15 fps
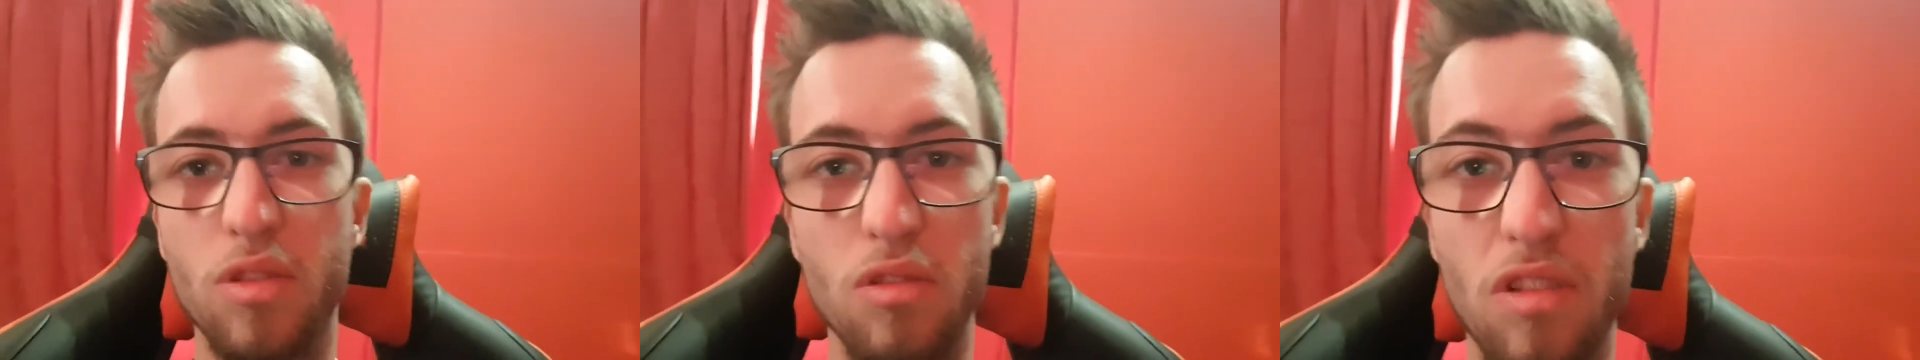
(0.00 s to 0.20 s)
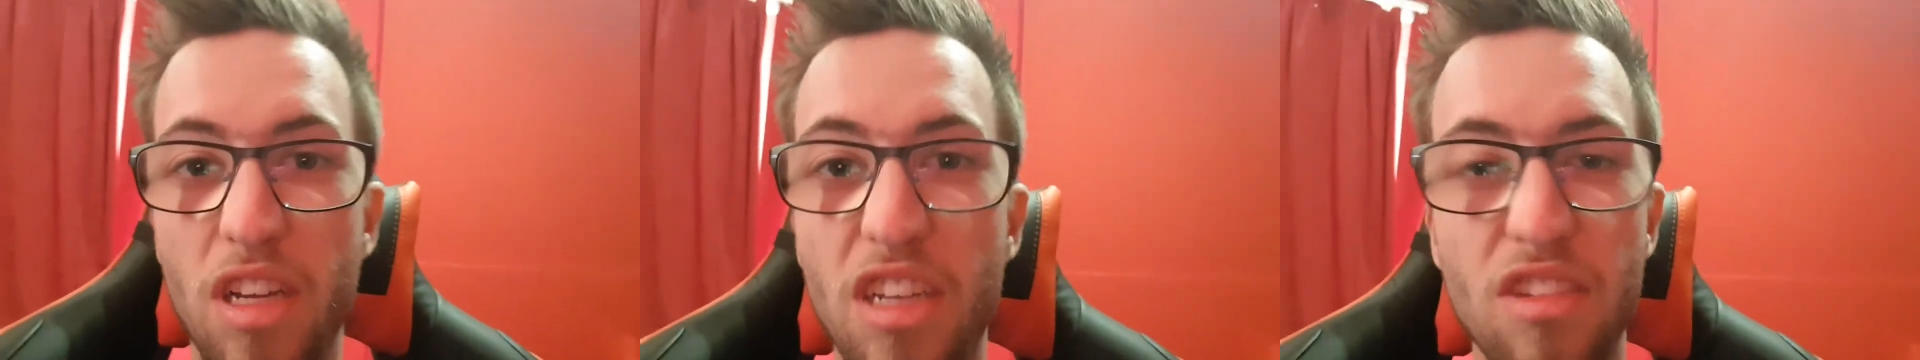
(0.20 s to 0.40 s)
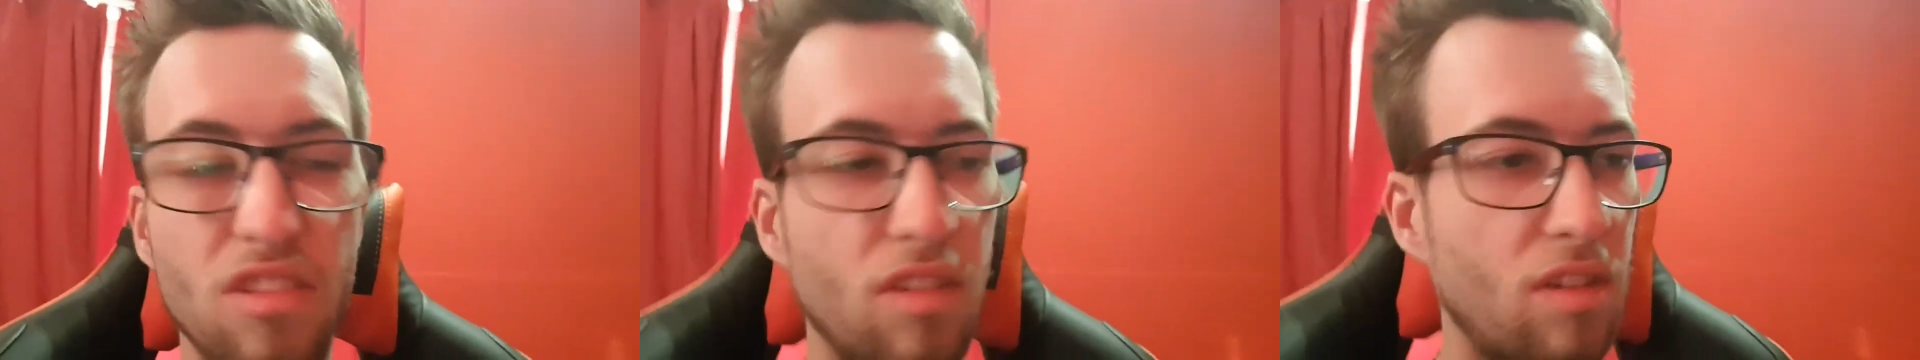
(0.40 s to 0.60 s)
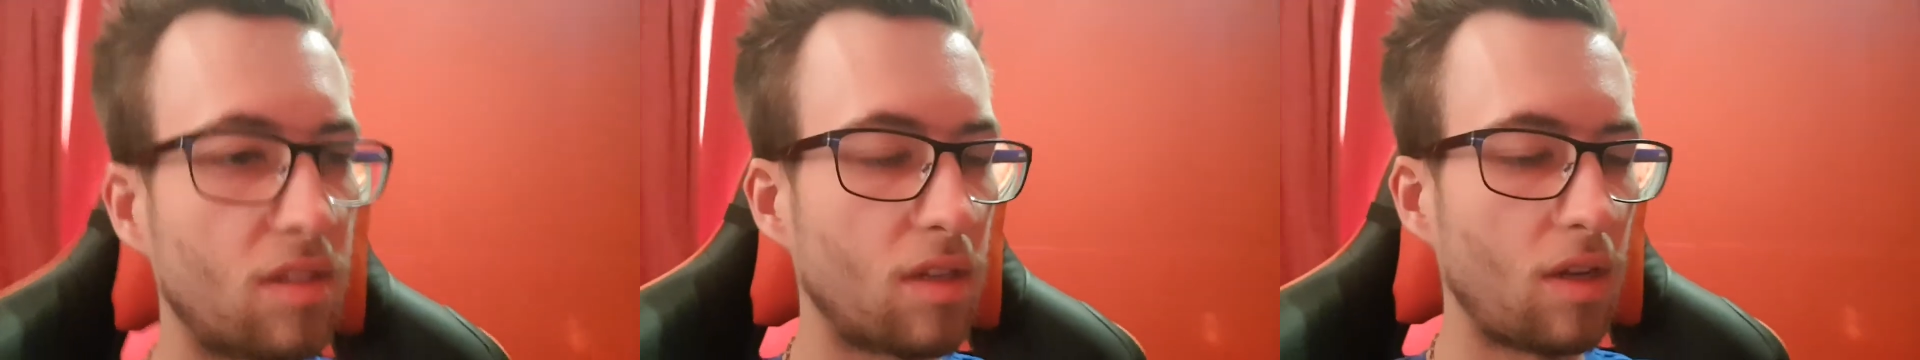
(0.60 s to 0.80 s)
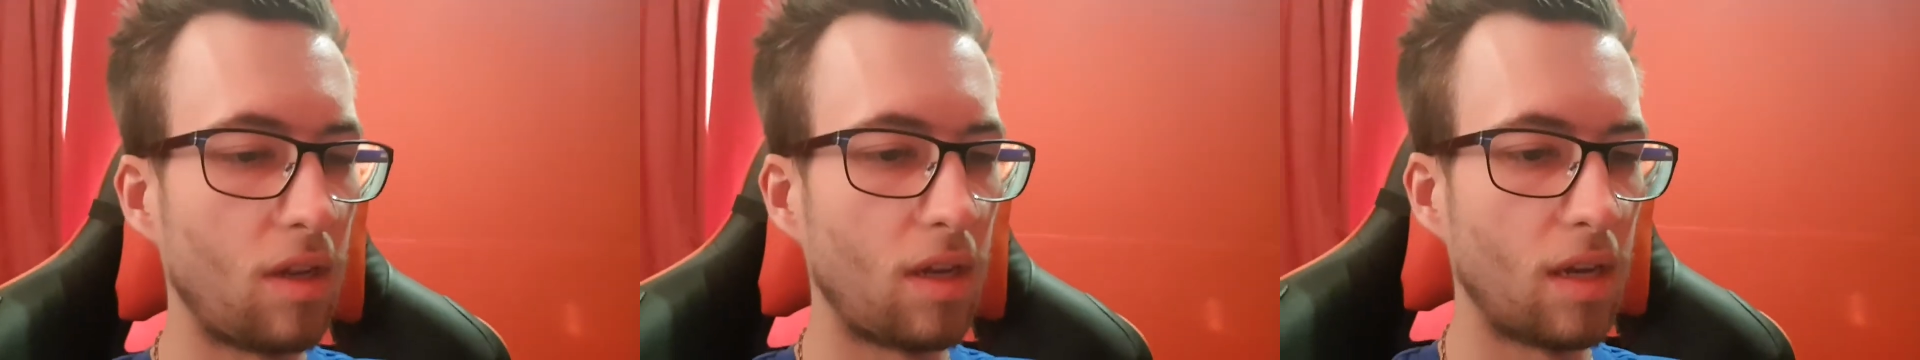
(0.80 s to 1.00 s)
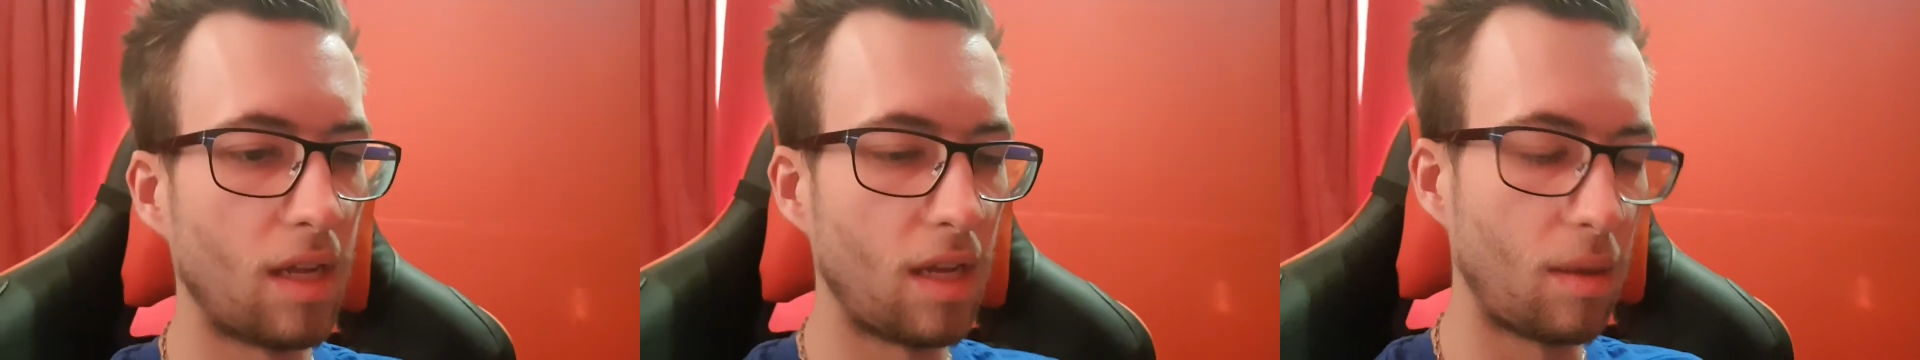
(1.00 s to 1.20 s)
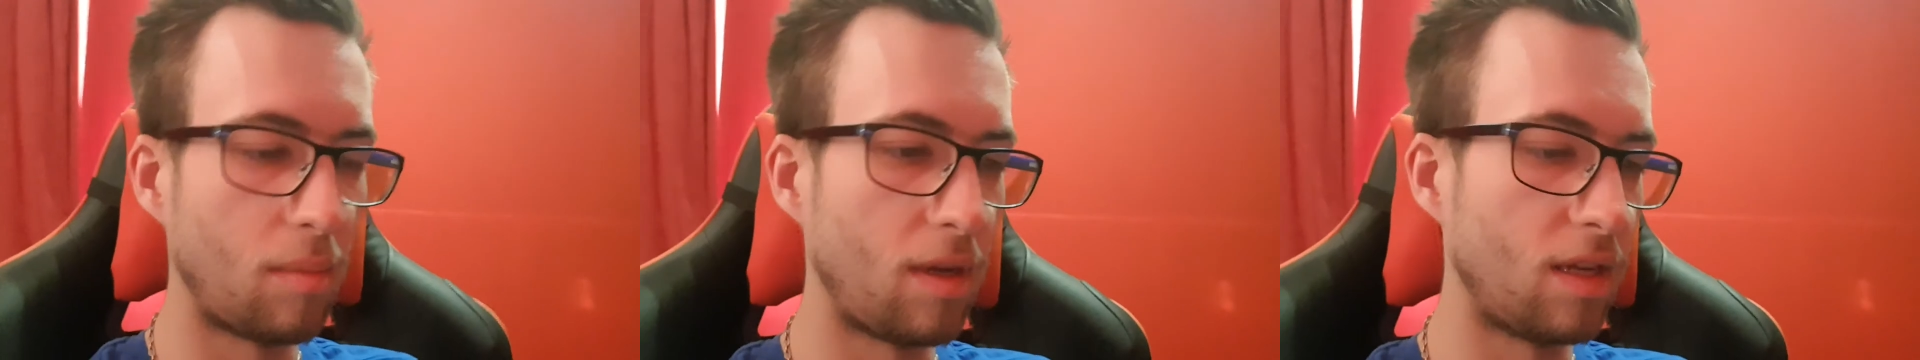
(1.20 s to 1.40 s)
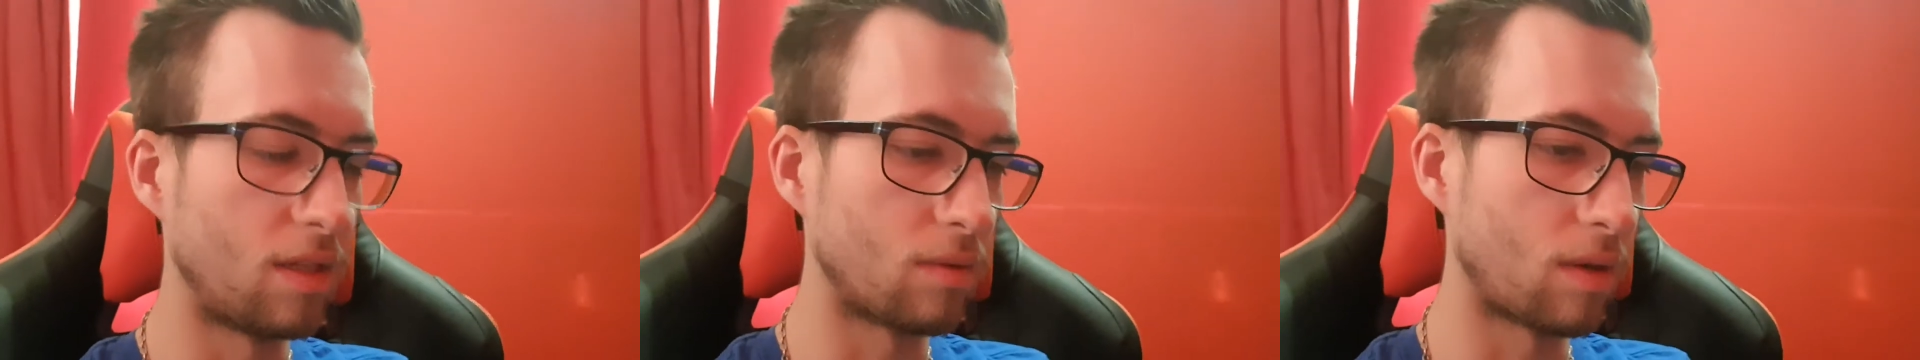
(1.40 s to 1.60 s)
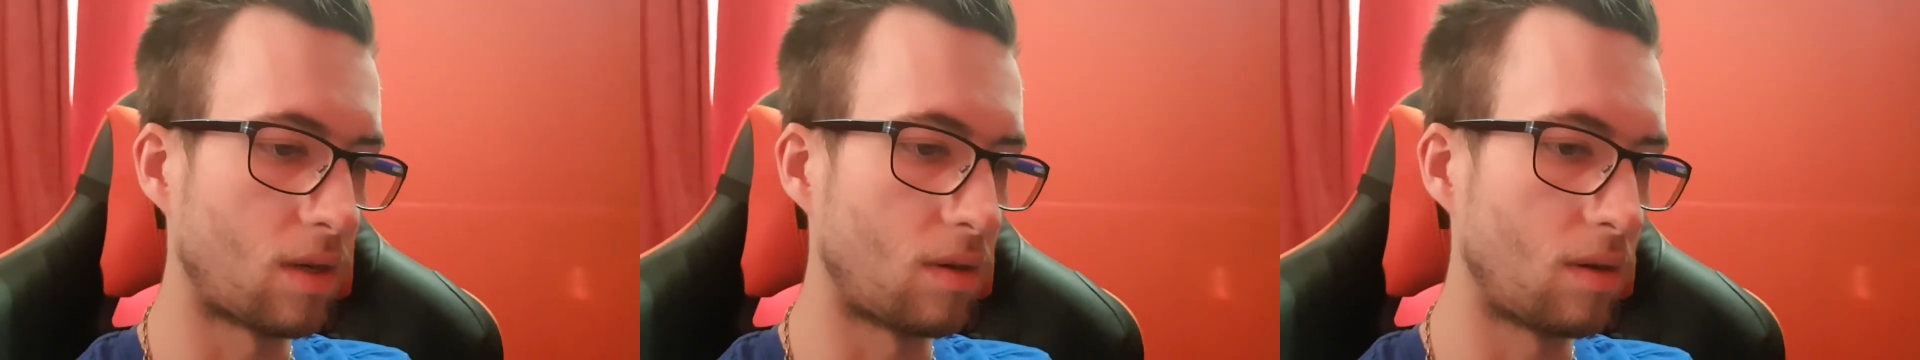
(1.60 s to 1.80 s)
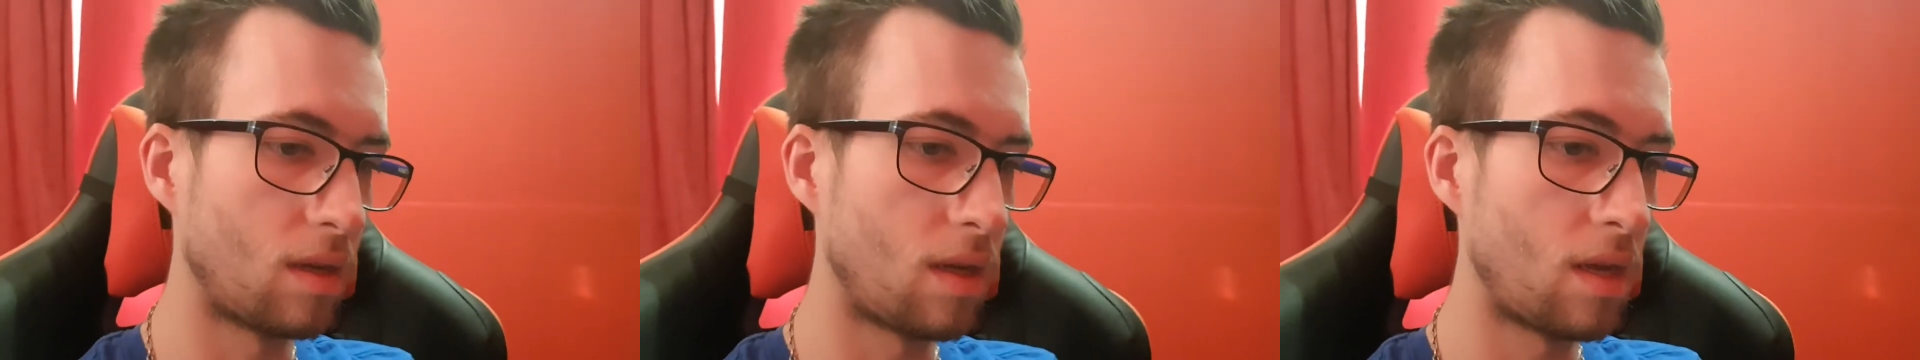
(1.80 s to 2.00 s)
screens so you can hear me as
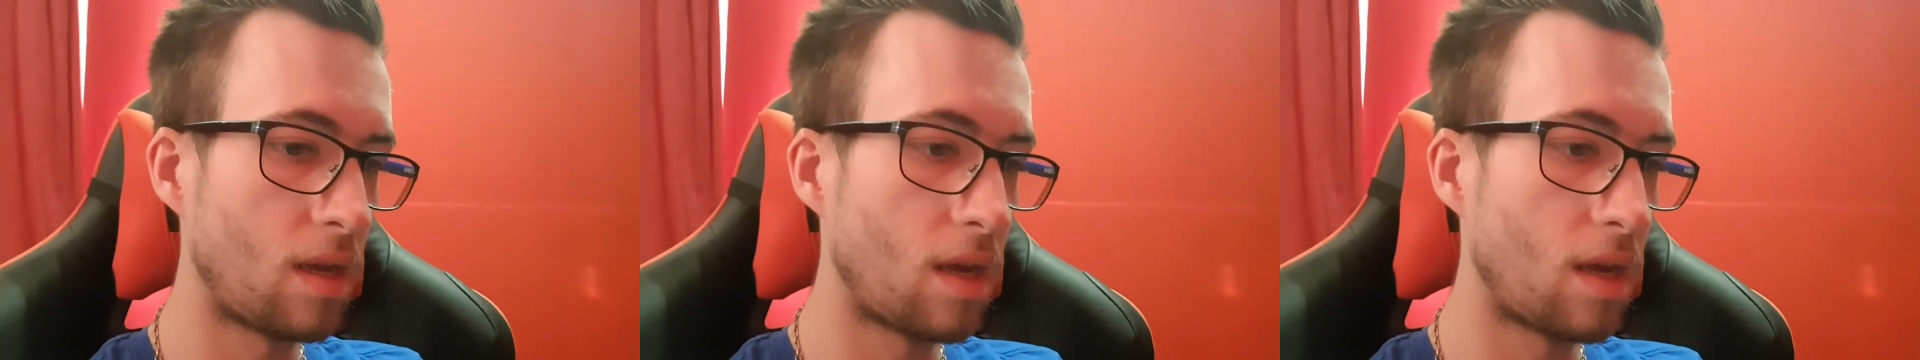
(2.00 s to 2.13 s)
well,